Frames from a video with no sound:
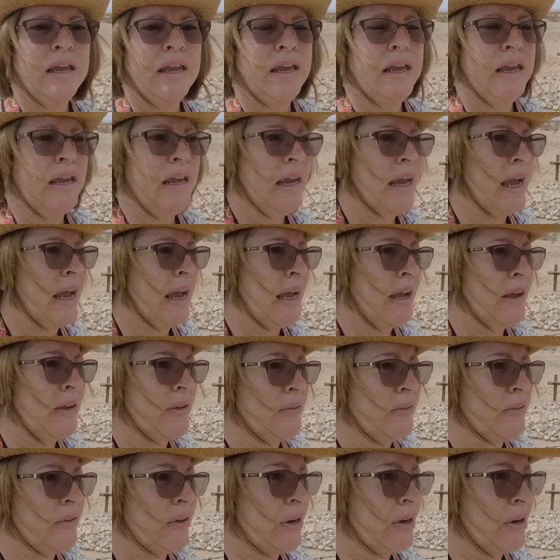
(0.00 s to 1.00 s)
he
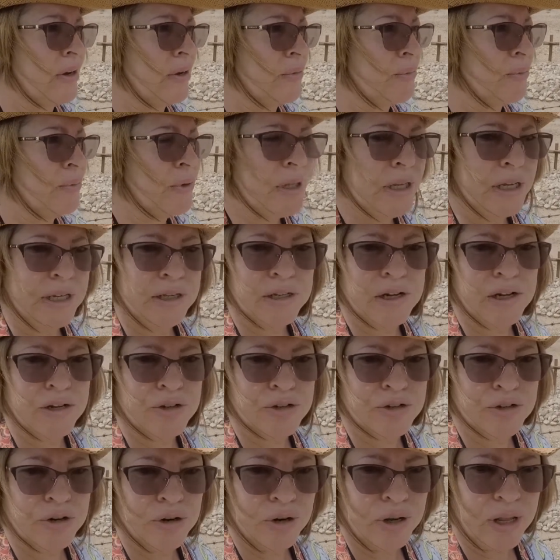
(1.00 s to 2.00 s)
has really
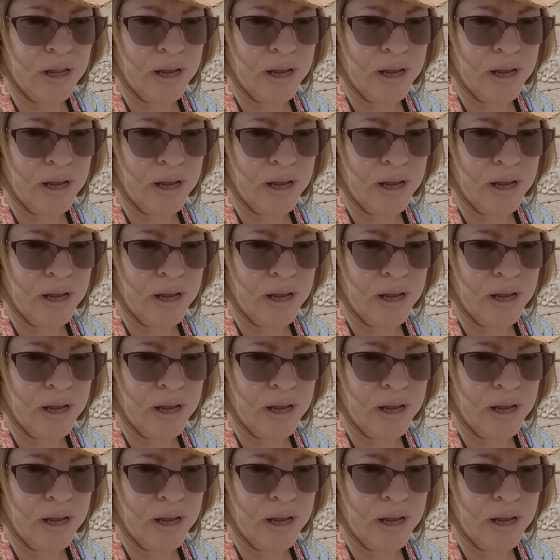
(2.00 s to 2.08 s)
touched our